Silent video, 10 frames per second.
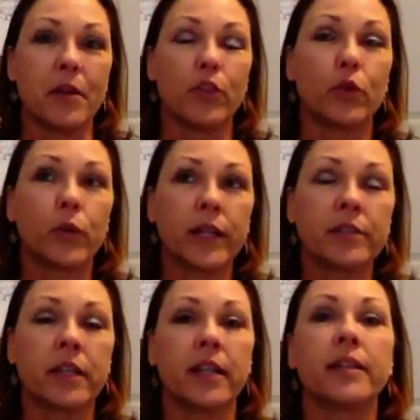The
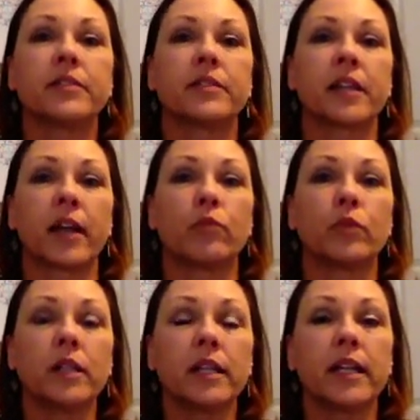reason is that I
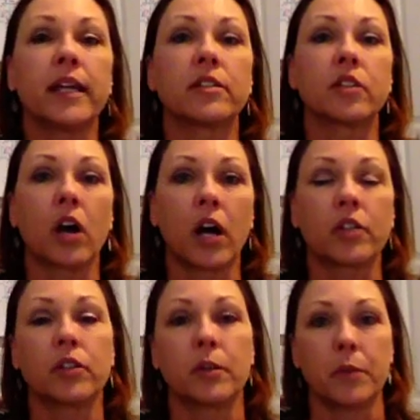really can talk
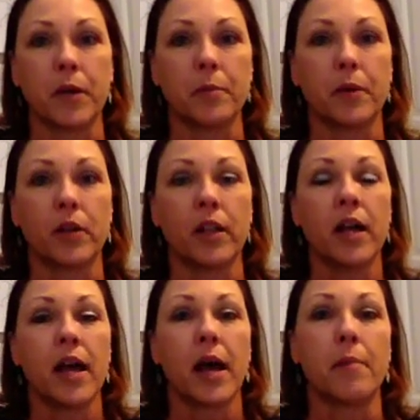to the people
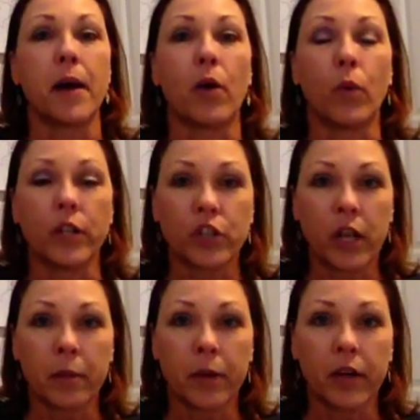about what
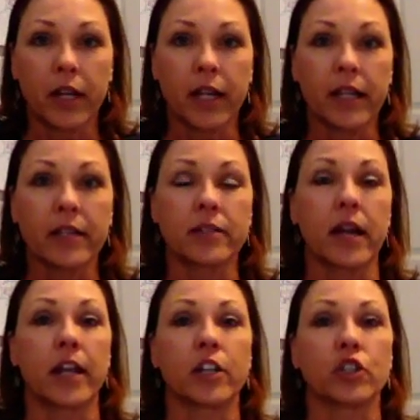Jamberry is.
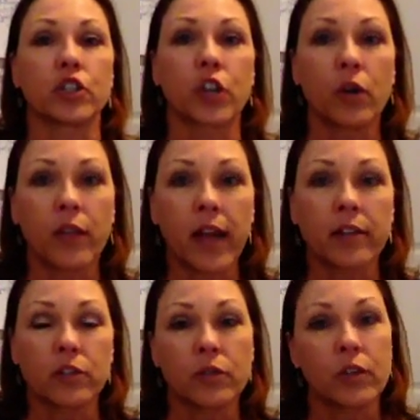I can show
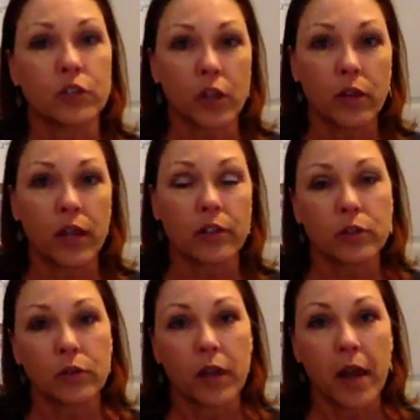that
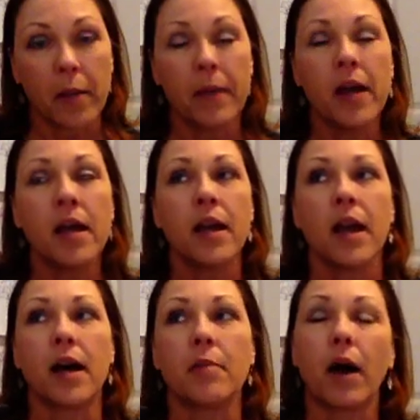to them.
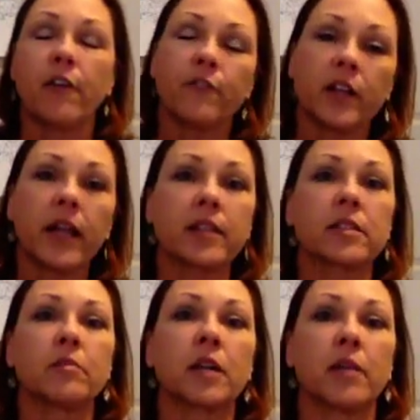I feel like
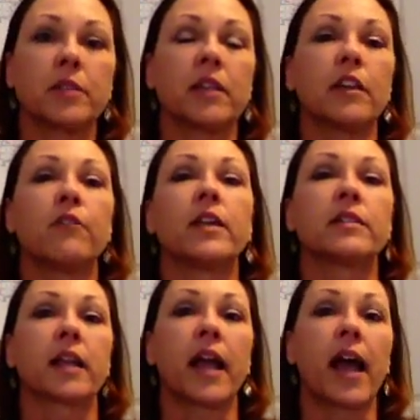sometimes at the
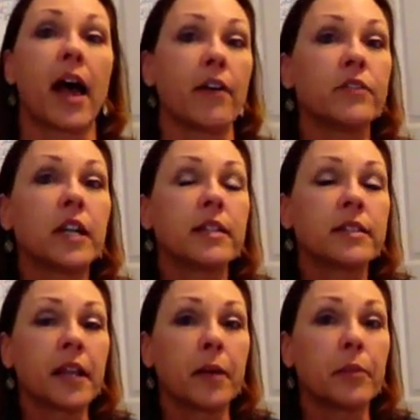events that I have done
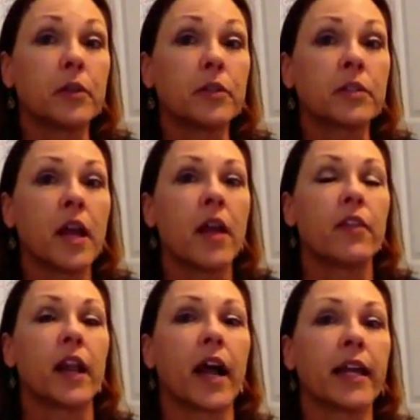samples
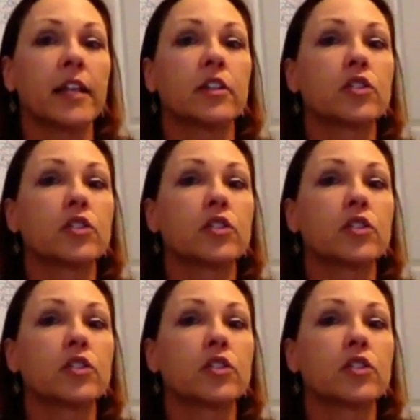that I get